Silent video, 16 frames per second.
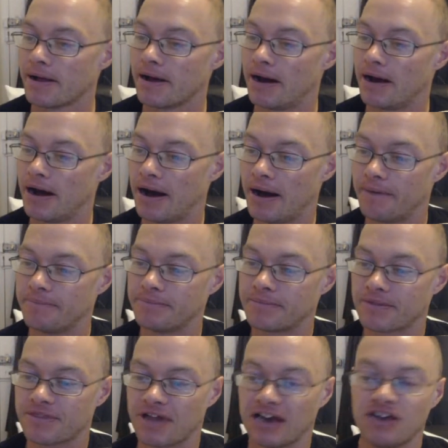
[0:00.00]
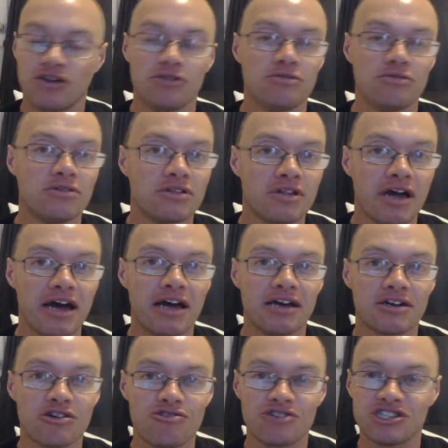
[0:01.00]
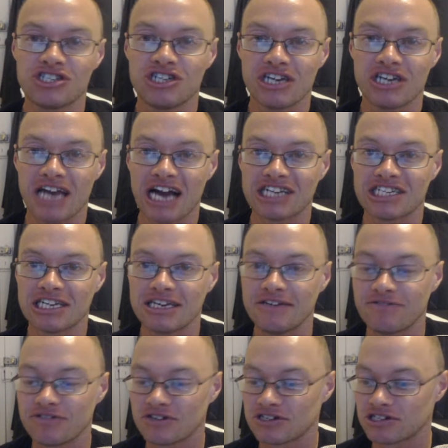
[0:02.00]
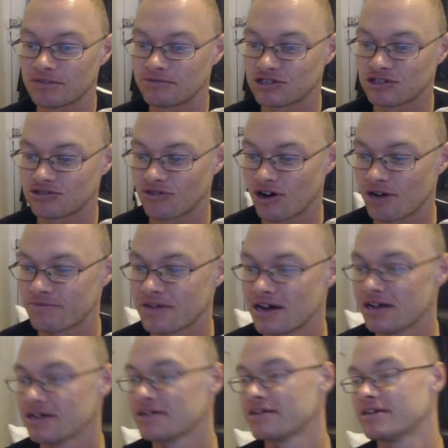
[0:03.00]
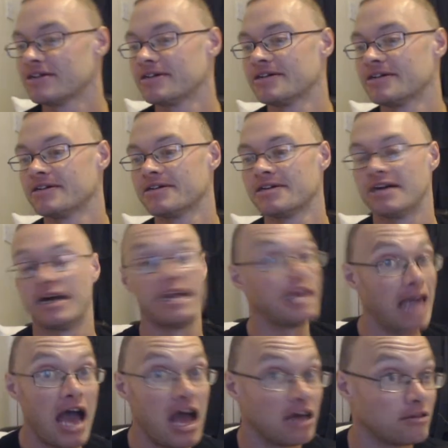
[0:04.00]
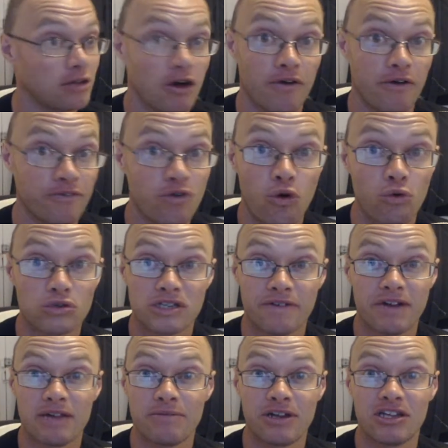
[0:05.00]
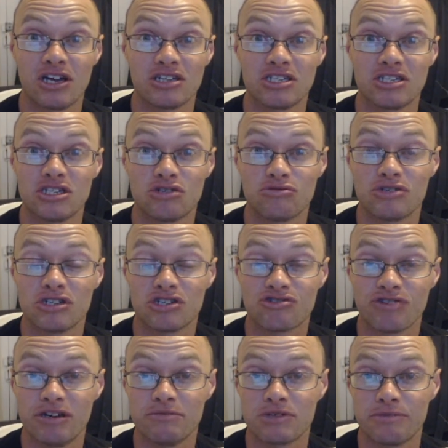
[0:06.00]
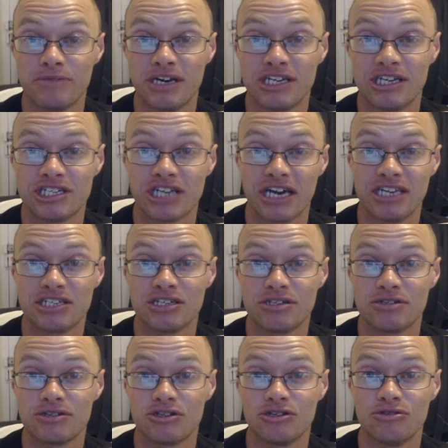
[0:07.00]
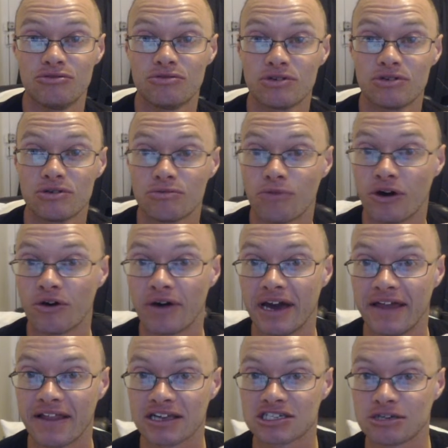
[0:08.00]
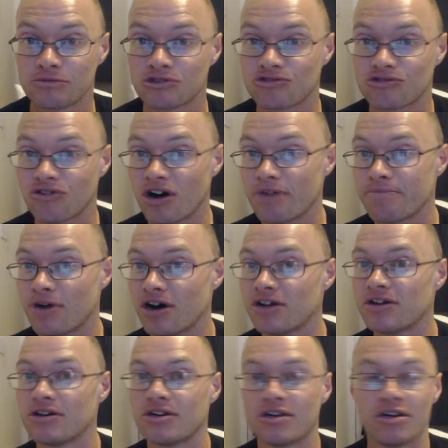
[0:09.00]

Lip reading: Thank you there, Christian Ashley, for the subscribe there. And yeah, of course, if anybody does enjoy the streams that me and Jason do, why not hit that subscribe button?